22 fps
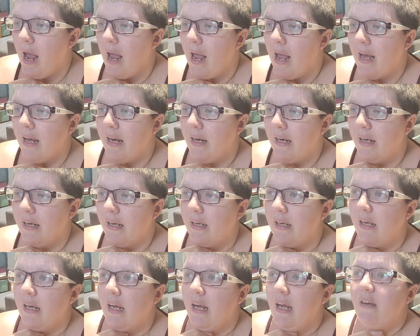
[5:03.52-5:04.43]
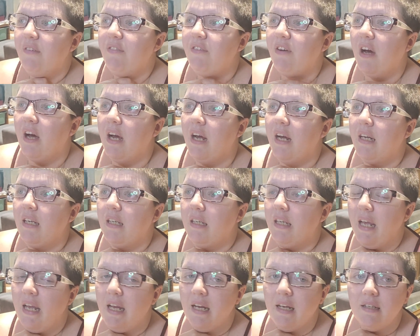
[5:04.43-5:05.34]
And if I
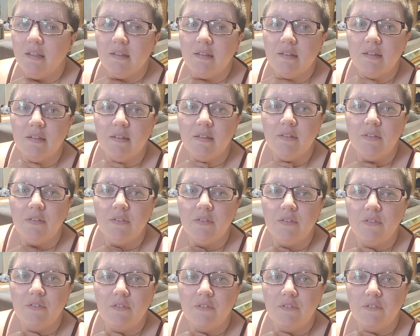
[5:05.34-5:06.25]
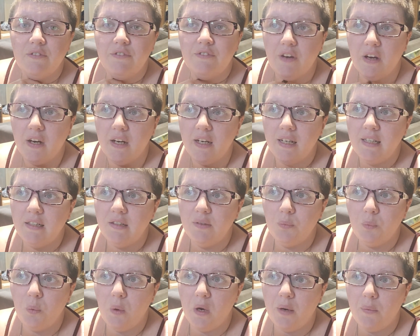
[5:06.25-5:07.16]
can't
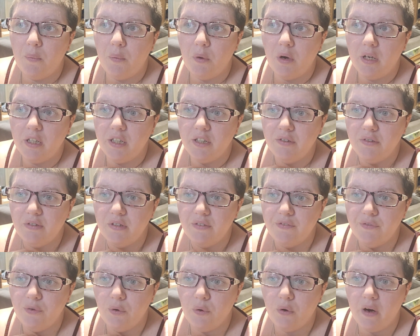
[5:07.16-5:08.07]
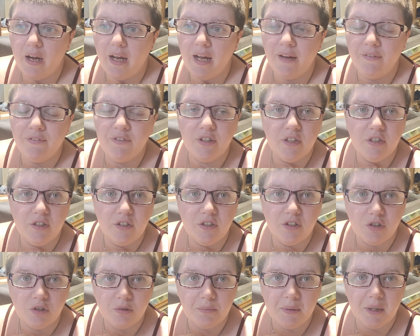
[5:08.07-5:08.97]
find what I want to use it for, I have to
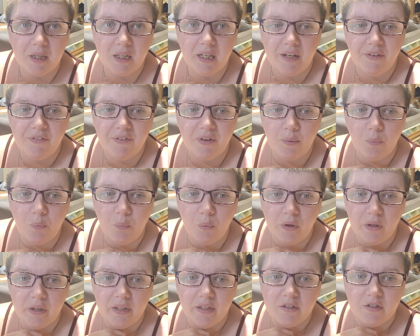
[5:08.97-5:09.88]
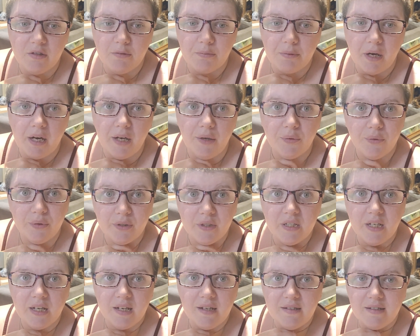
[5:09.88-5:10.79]
determine if I'm willing to
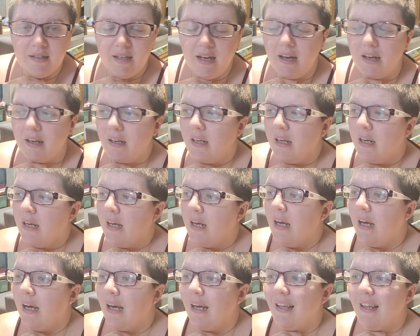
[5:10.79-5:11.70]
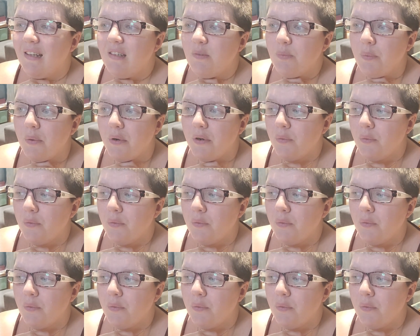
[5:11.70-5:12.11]
prioritize that. And that's